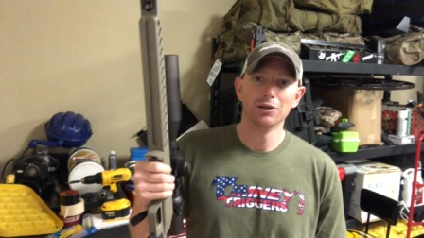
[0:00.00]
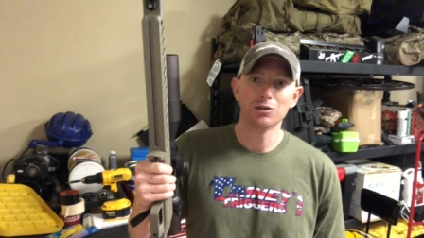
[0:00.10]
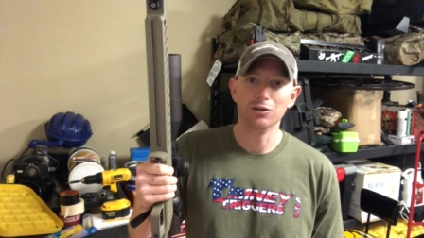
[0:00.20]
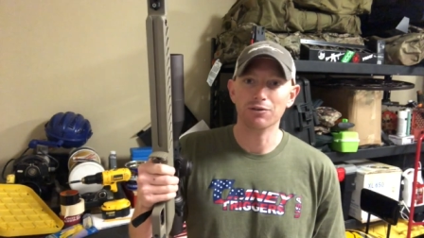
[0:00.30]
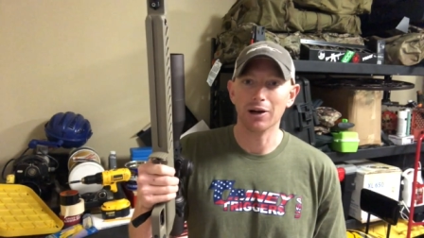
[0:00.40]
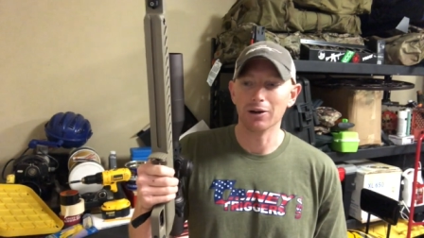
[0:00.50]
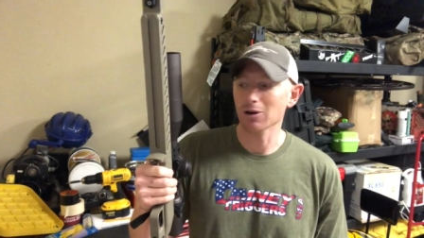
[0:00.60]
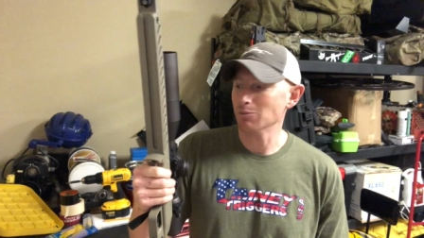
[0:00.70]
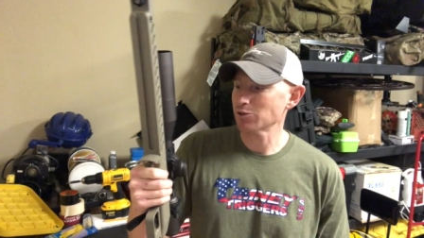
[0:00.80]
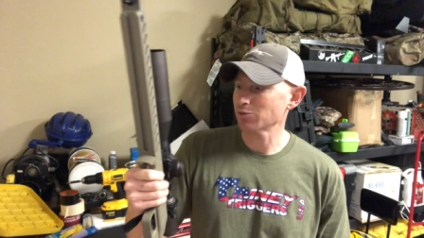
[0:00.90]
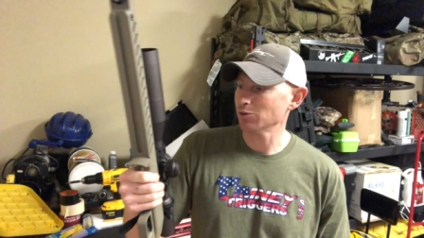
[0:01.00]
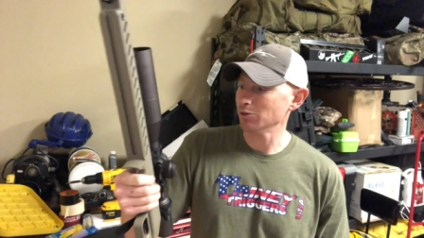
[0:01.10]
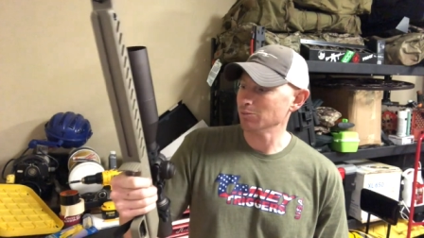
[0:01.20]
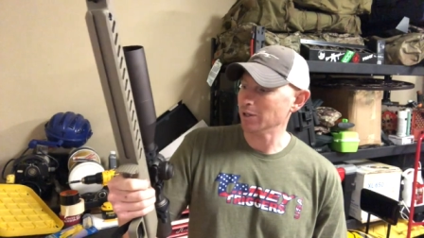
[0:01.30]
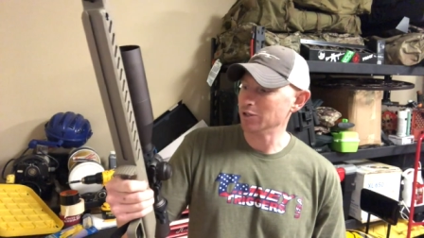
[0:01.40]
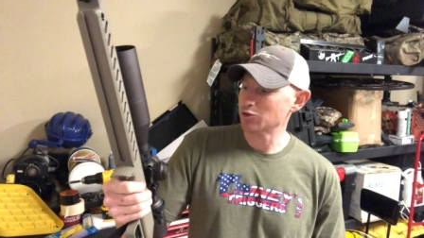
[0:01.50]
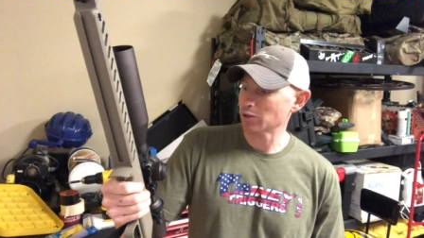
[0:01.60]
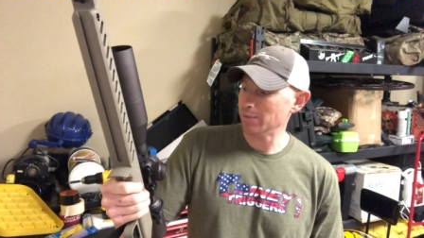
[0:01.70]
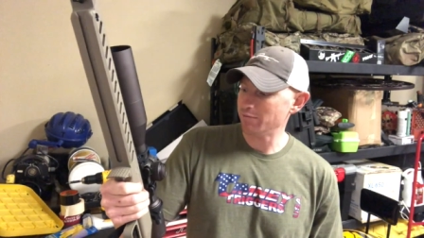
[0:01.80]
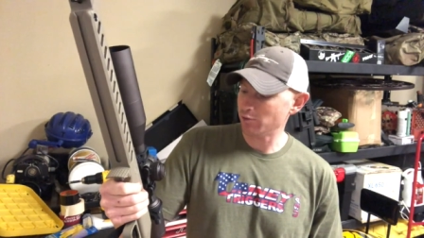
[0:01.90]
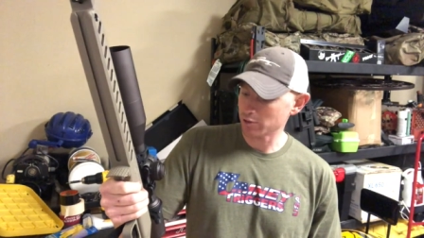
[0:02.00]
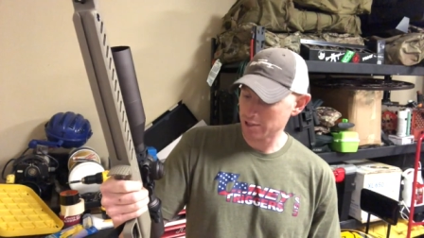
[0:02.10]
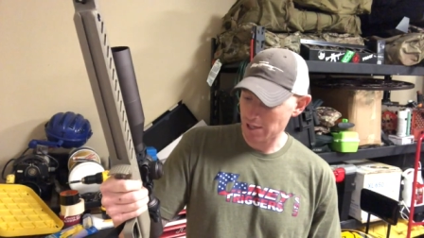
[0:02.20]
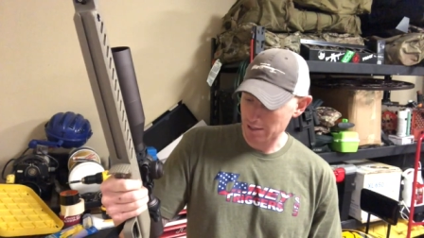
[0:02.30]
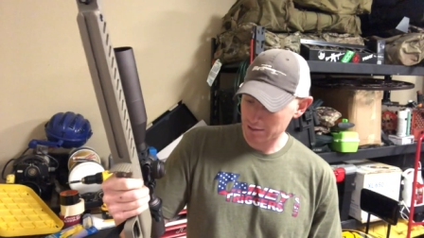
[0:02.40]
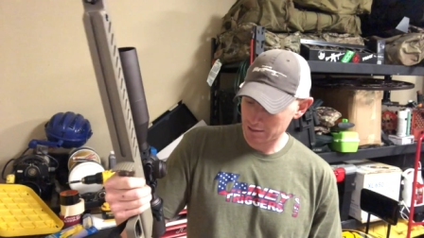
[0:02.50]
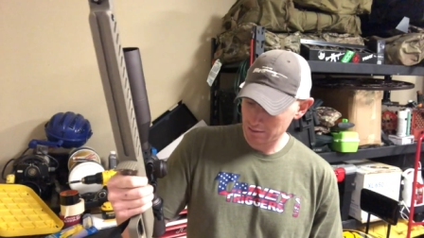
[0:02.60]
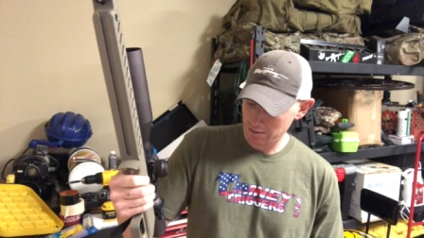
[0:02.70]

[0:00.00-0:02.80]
2 firearms for my dream Vortex,